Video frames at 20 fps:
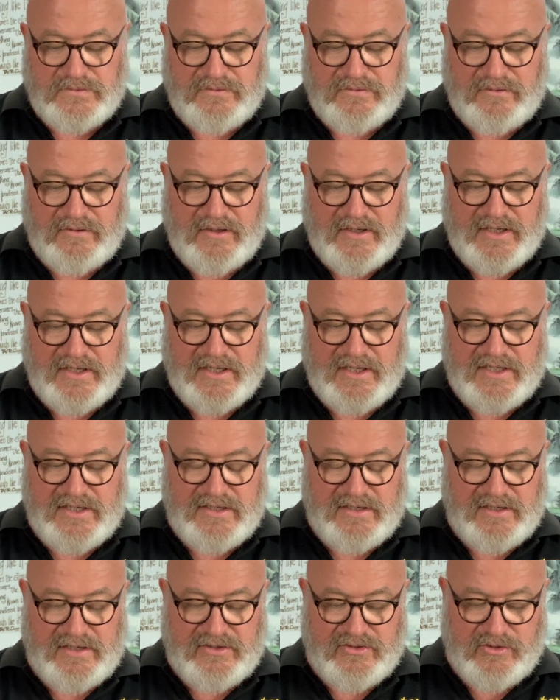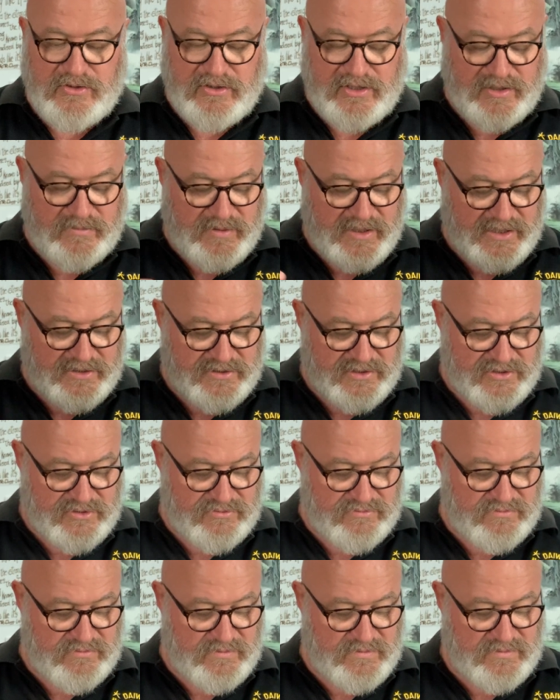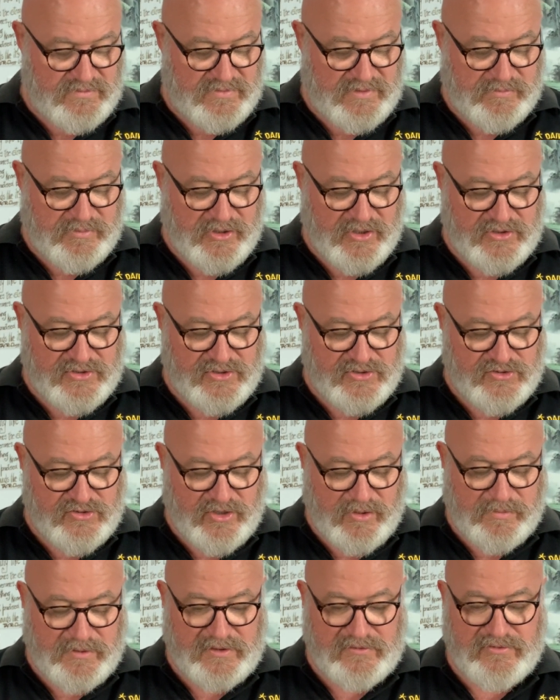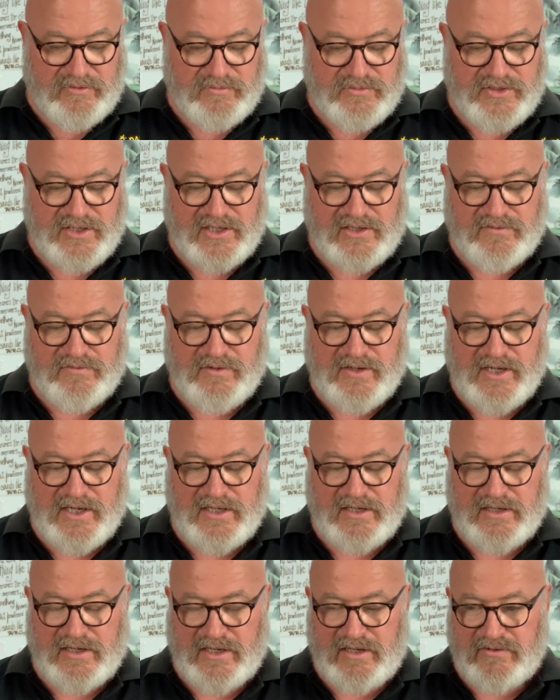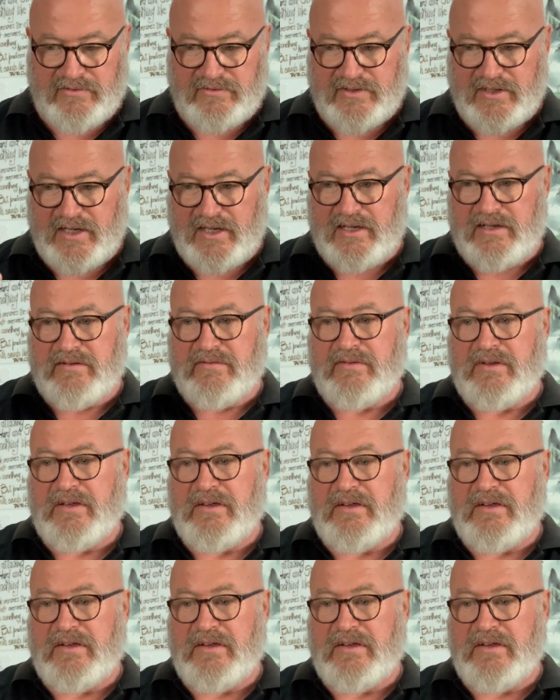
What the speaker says: All right, he's talking about a person dropping from 6 feet, and if they